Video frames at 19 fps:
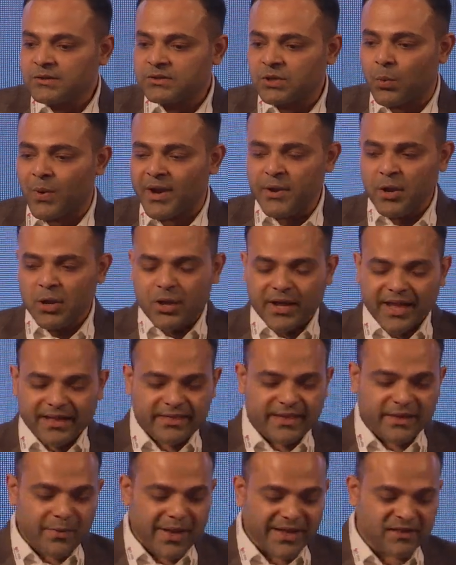So when you look
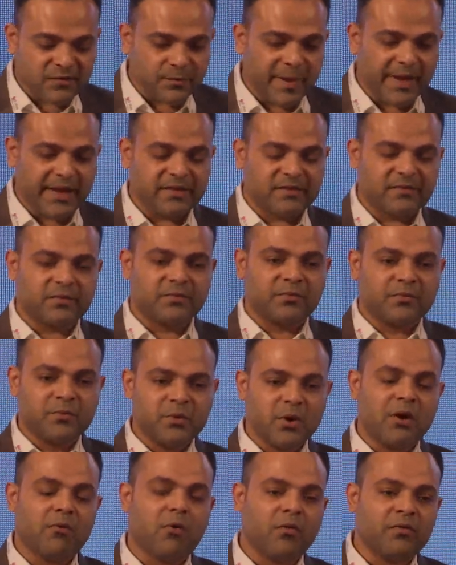at the event space,
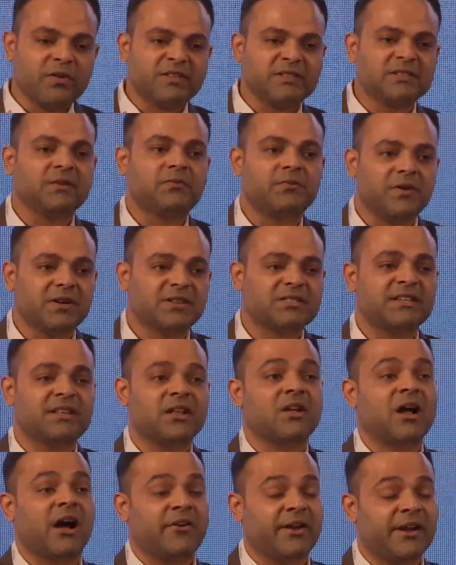you have obviously the first,
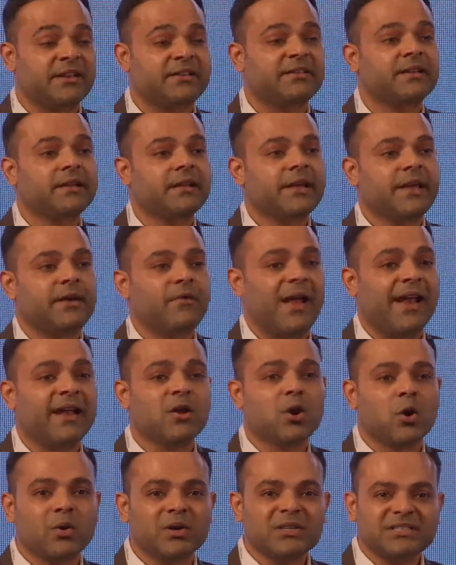the current
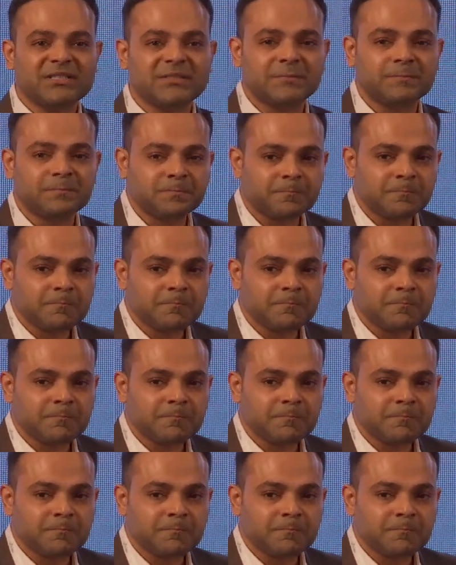event goers.